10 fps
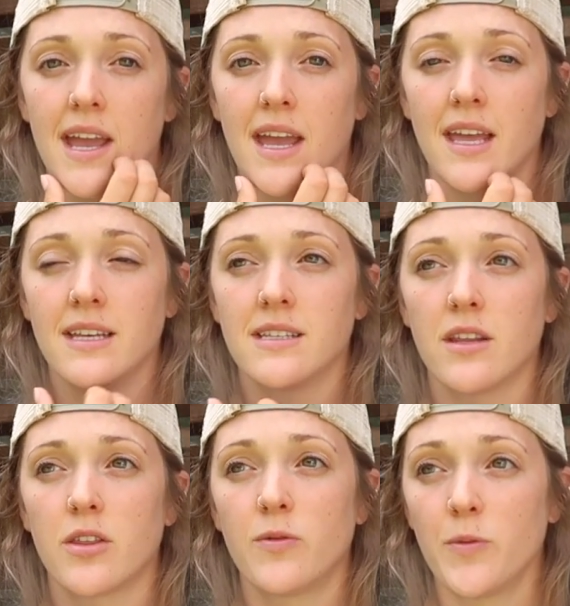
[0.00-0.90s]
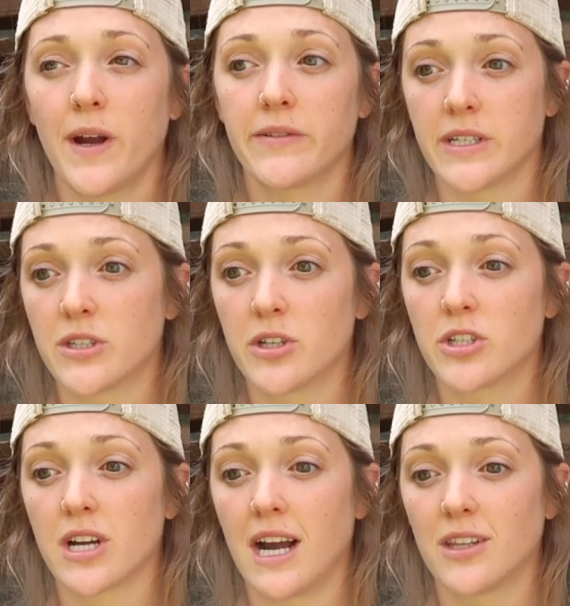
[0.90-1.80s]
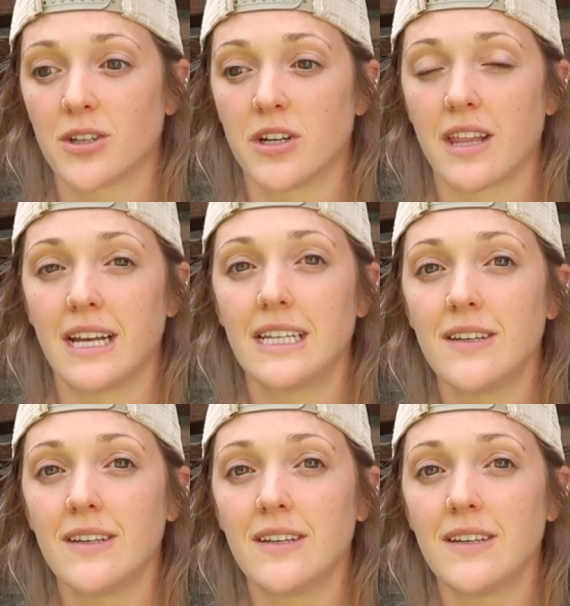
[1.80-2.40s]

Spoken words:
and through my research I learned that